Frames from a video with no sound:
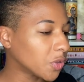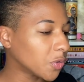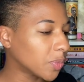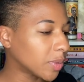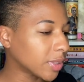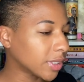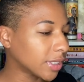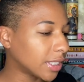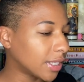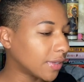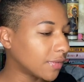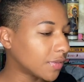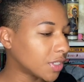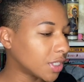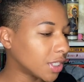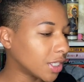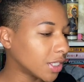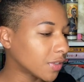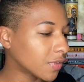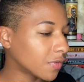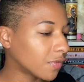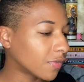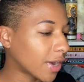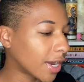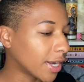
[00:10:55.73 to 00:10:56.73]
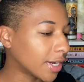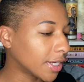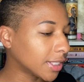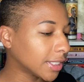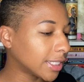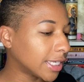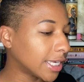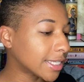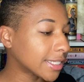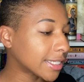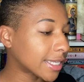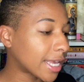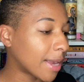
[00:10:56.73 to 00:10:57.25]
who believes she has
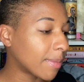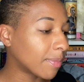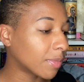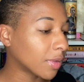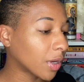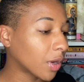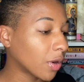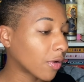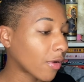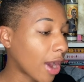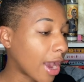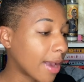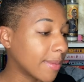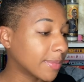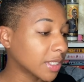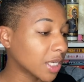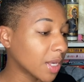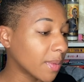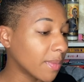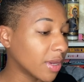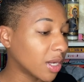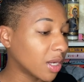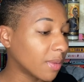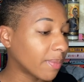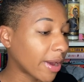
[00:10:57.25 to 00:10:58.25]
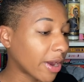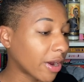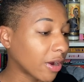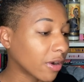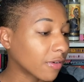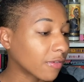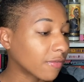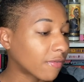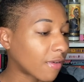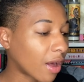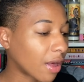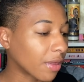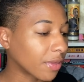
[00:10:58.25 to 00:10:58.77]
finally escaped the crimes committed by her
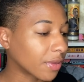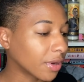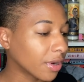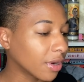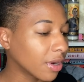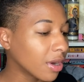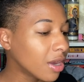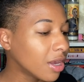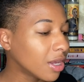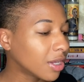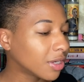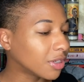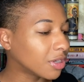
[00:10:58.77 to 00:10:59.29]
father,